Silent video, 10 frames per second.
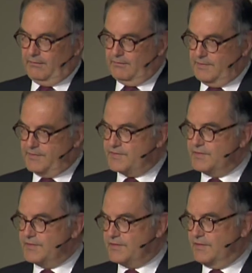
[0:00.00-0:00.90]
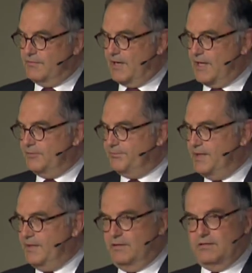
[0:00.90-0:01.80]
This is, in my
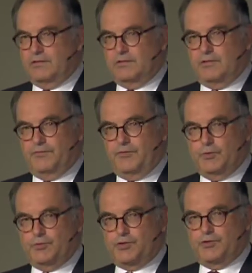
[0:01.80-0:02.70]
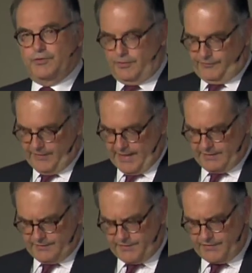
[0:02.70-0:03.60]
opinion, the future of
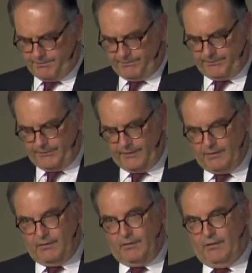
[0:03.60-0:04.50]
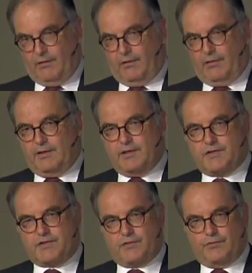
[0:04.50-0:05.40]
finance.
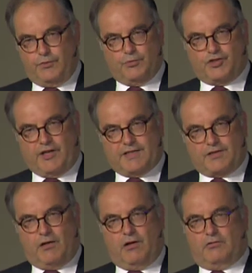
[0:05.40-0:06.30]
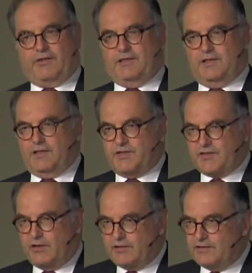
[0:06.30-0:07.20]
This future has already
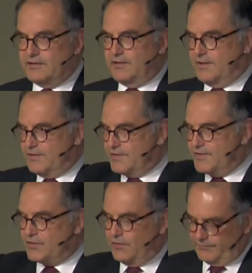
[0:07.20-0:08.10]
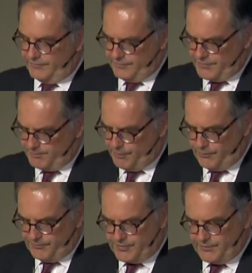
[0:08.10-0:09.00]
started, as this conference
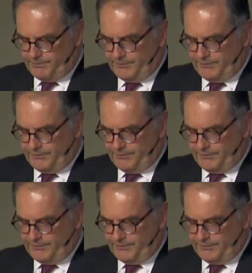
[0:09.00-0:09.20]
proves.